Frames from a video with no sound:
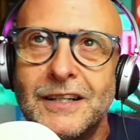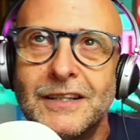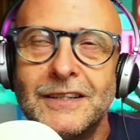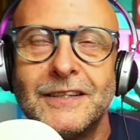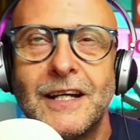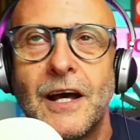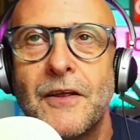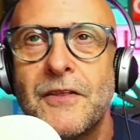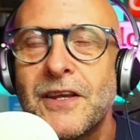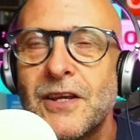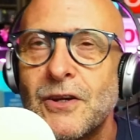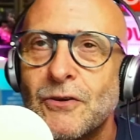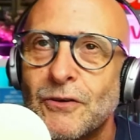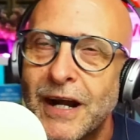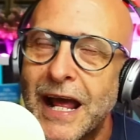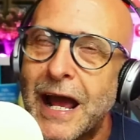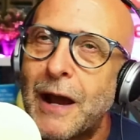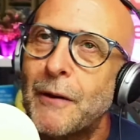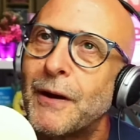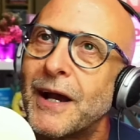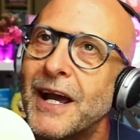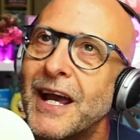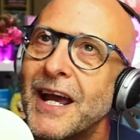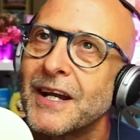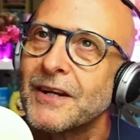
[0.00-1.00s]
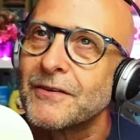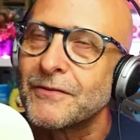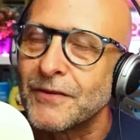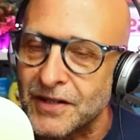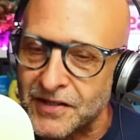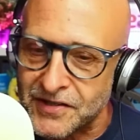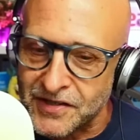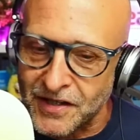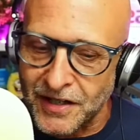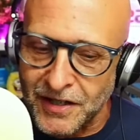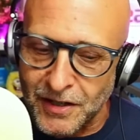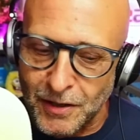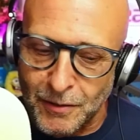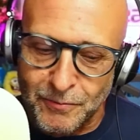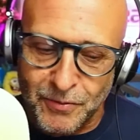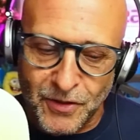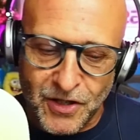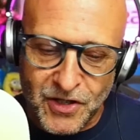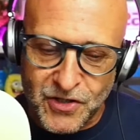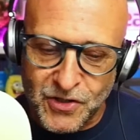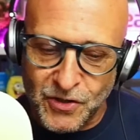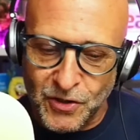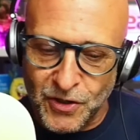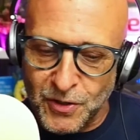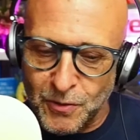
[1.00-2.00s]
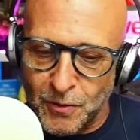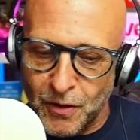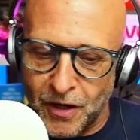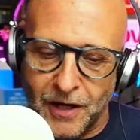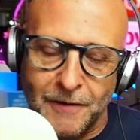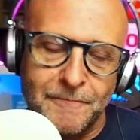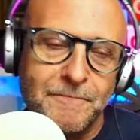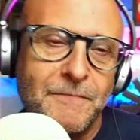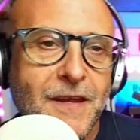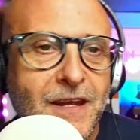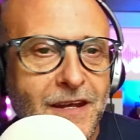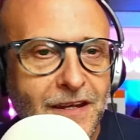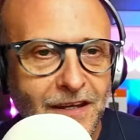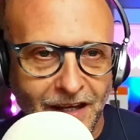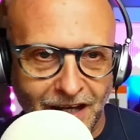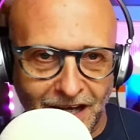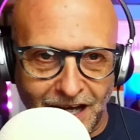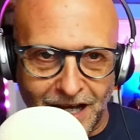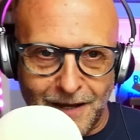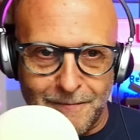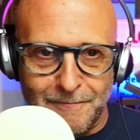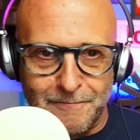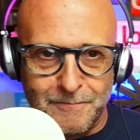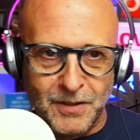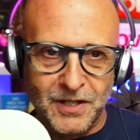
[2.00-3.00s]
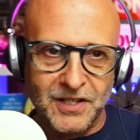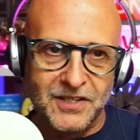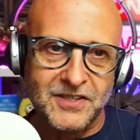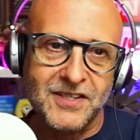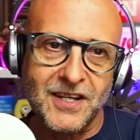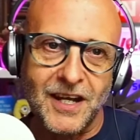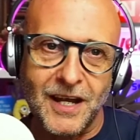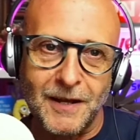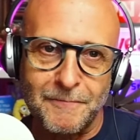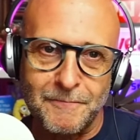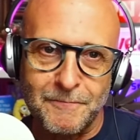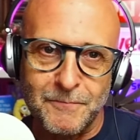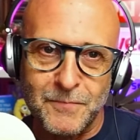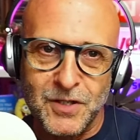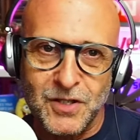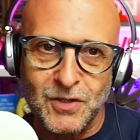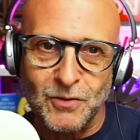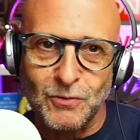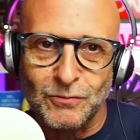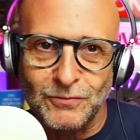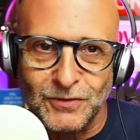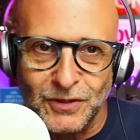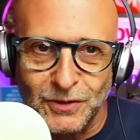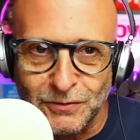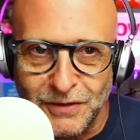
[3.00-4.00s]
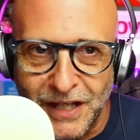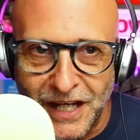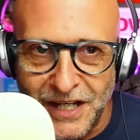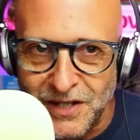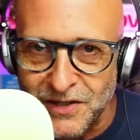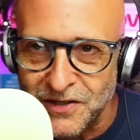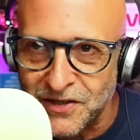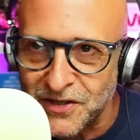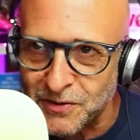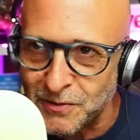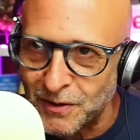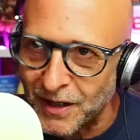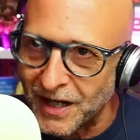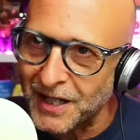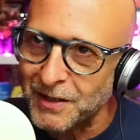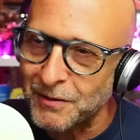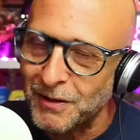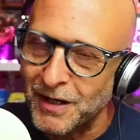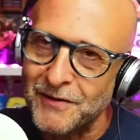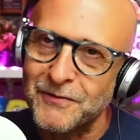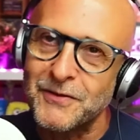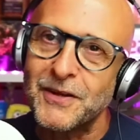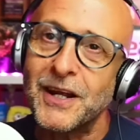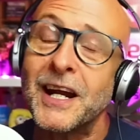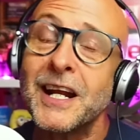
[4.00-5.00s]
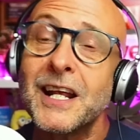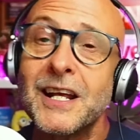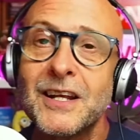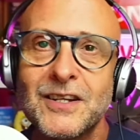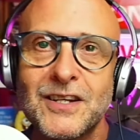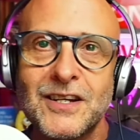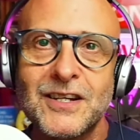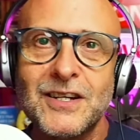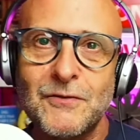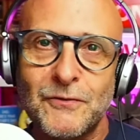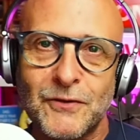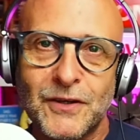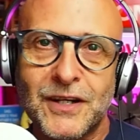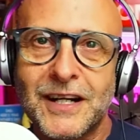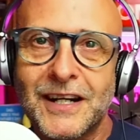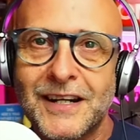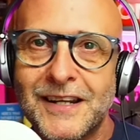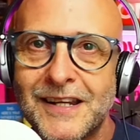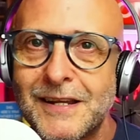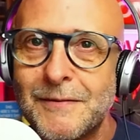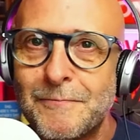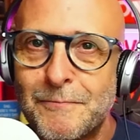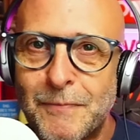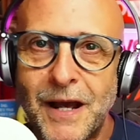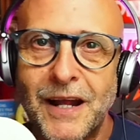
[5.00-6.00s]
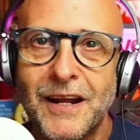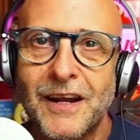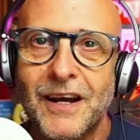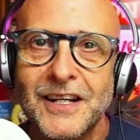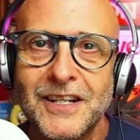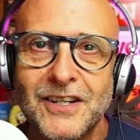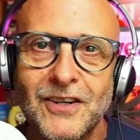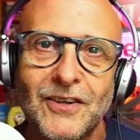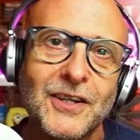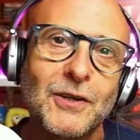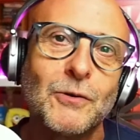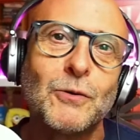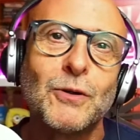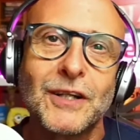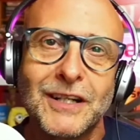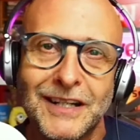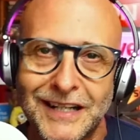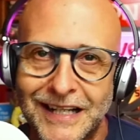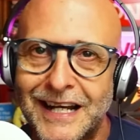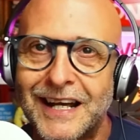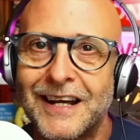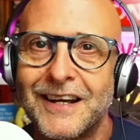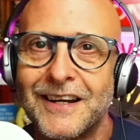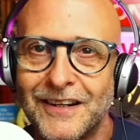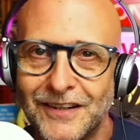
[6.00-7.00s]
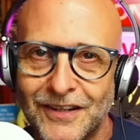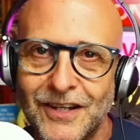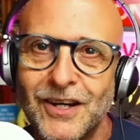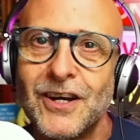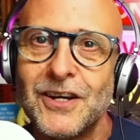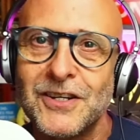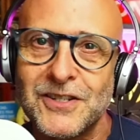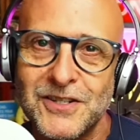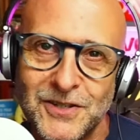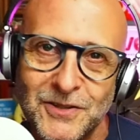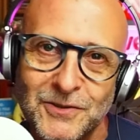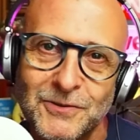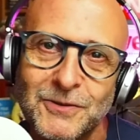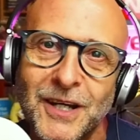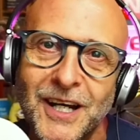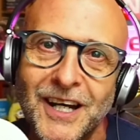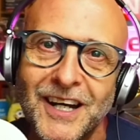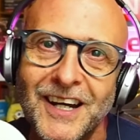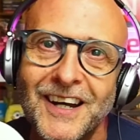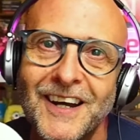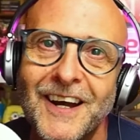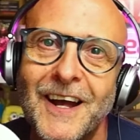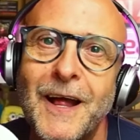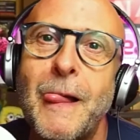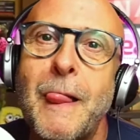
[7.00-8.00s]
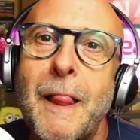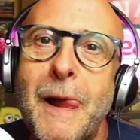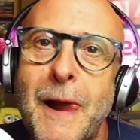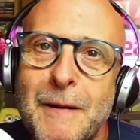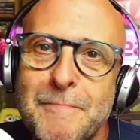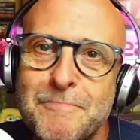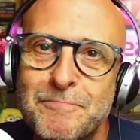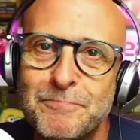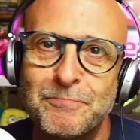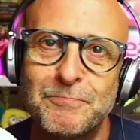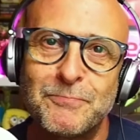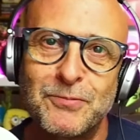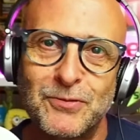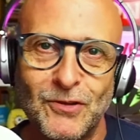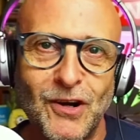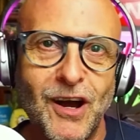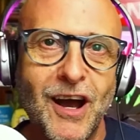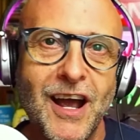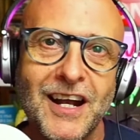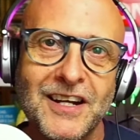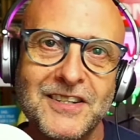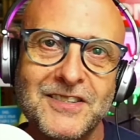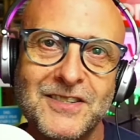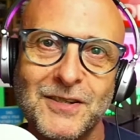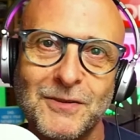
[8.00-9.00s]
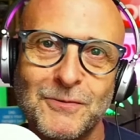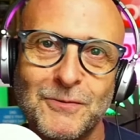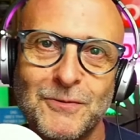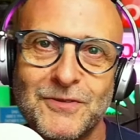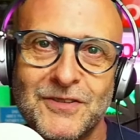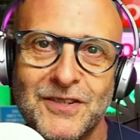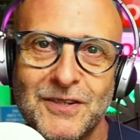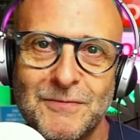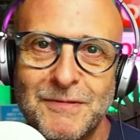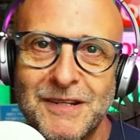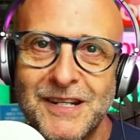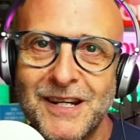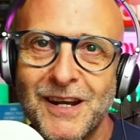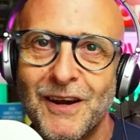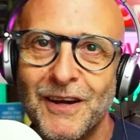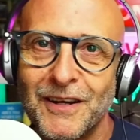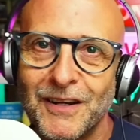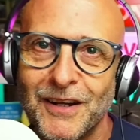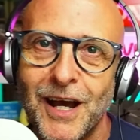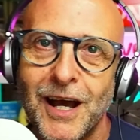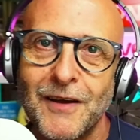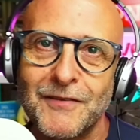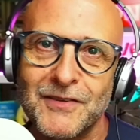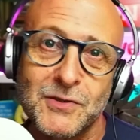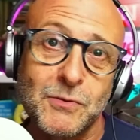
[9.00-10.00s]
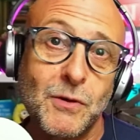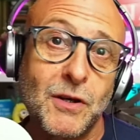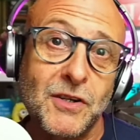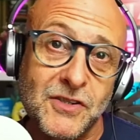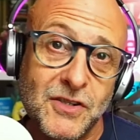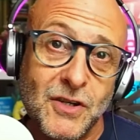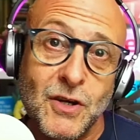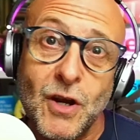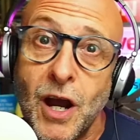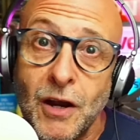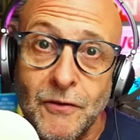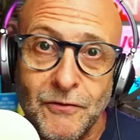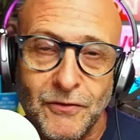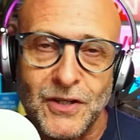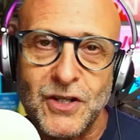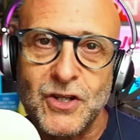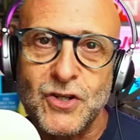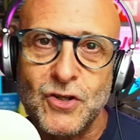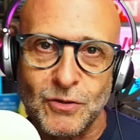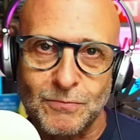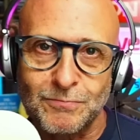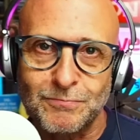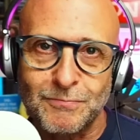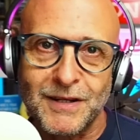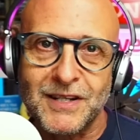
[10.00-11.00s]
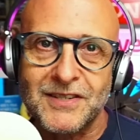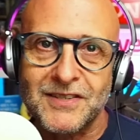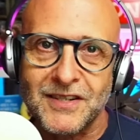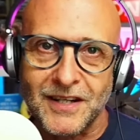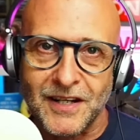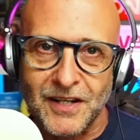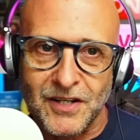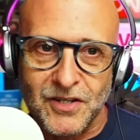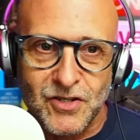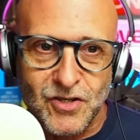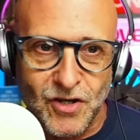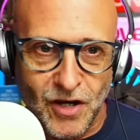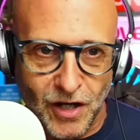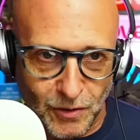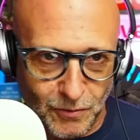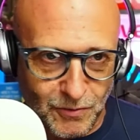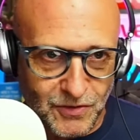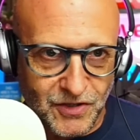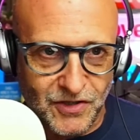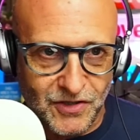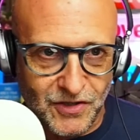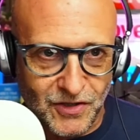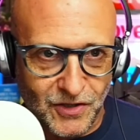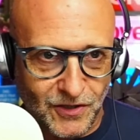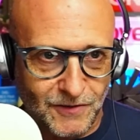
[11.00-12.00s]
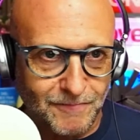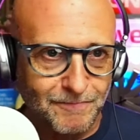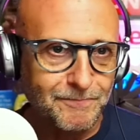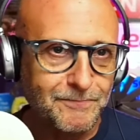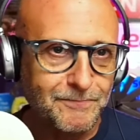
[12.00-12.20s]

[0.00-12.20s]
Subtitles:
I think you're an hour ahead of us, aren't you? I'm pretty sure you are. But you'll get used to it anyway. If you click the bell icon, it will alert you prior to me going live as well. So you hopefully shouldn't miss another show, which is good.